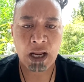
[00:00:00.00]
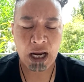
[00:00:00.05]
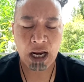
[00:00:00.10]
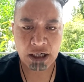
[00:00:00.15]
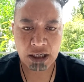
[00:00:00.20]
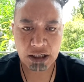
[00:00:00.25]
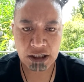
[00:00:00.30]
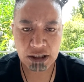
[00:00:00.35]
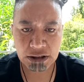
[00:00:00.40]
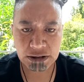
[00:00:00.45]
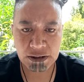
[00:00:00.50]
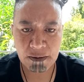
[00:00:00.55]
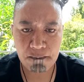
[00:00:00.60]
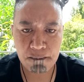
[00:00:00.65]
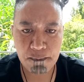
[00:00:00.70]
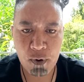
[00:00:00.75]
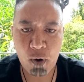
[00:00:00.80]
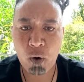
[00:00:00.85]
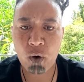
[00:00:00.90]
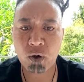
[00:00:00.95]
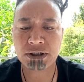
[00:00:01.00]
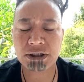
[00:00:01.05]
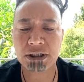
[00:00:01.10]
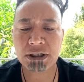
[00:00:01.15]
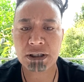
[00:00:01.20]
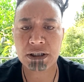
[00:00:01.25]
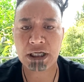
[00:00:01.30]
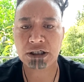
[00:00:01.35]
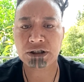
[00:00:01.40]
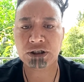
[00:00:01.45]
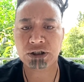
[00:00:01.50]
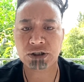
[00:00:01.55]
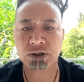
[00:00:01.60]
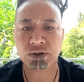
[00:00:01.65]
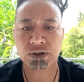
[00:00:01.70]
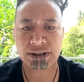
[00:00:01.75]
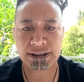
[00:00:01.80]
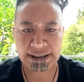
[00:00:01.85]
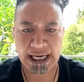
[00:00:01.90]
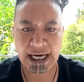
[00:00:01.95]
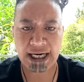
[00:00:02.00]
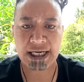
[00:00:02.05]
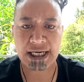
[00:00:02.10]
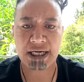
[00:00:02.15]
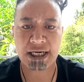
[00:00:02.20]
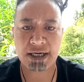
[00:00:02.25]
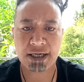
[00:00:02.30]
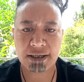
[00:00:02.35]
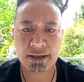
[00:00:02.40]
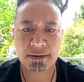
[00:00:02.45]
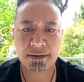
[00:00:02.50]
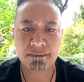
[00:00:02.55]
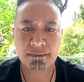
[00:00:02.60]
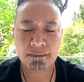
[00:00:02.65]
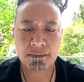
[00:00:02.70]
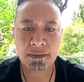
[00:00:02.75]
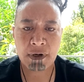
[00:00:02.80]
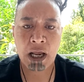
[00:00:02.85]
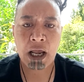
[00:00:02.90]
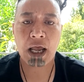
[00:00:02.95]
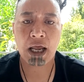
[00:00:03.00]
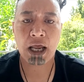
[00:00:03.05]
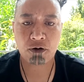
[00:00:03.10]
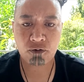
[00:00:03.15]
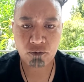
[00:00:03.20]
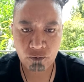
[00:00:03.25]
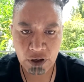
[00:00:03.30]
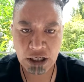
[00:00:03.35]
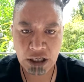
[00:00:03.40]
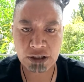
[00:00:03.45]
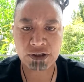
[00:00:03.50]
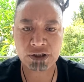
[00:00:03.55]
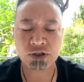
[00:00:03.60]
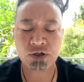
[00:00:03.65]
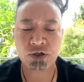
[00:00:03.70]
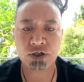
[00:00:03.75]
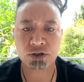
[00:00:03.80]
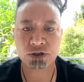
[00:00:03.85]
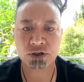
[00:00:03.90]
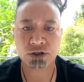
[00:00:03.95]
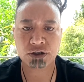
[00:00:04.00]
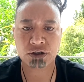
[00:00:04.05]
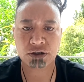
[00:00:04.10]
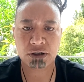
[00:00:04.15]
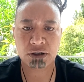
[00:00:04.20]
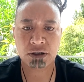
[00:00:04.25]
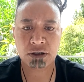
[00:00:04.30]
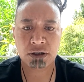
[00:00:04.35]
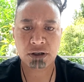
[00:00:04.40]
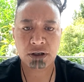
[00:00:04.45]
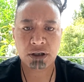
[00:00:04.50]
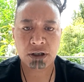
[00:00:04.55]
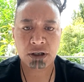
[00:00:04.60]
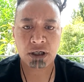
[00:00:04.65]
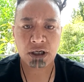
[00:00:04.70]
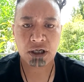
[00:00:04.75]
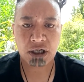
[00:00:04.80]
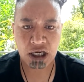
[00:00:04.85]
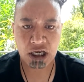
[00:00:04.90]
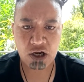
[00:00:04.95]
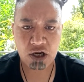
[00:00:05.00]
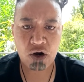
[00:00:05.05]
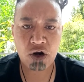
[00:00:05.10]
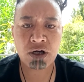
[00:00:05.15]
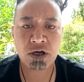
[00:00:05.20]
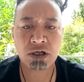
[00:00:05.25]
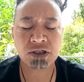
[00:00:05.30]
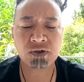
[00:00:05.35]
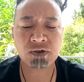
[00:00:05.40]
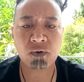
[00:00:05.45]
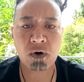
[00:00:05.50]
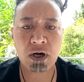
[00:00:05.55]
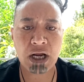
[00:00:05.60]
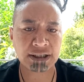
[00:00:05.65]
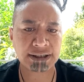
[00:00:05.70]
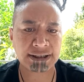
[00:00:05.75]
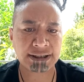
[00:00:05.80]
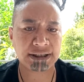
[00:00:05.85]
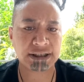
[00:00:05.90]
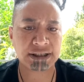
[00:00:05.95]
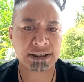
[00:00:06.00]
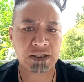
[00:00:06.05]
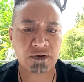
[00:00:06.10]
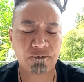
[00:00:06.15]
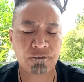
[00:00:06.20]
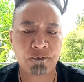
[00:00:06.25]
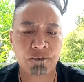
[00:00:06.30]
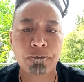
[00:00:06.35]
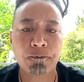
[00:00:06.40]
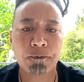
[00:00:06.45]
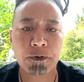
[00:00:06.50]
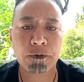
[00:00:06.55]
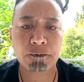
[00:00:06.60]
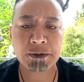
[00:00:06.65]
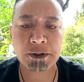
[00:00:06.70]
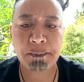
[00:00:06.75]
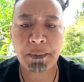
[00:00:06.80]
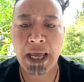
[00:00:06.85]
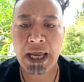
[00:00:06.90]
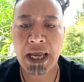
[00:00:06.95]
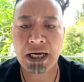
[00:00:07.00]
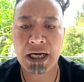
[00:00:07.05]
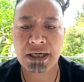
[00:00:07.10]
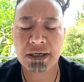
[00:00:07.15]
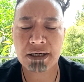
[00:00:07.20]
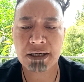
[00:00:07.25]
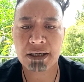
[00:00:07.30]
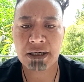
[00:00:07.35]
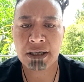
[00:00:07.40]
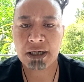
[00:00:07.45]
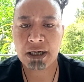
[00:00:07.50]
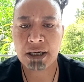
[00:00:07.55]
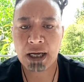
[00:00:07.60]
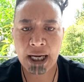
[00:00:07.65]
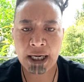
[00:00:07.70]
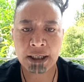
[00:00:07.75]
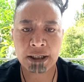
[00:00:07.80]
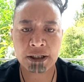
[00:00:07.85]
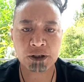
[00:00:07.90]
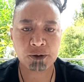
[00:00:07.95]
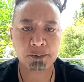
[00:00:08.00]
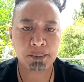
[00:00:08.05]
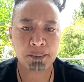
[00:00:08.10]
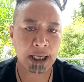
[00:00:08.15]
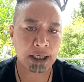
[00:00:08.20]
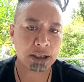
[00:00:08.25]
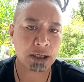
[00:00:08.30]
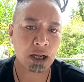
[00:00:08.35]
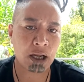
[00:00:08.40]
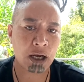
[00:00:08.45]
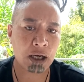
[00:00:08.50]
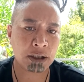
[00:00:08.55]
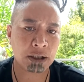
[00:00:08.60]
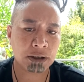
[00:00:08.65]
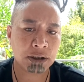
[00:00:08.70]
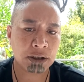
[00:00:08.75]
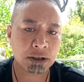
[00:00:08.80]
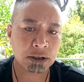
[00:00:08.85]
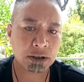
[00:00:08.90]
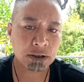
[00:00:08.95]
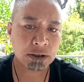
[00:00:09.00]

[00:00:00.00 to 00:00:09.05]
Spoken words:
And it is important that you study and research King Ernest Augustus V of Spain and his bloodline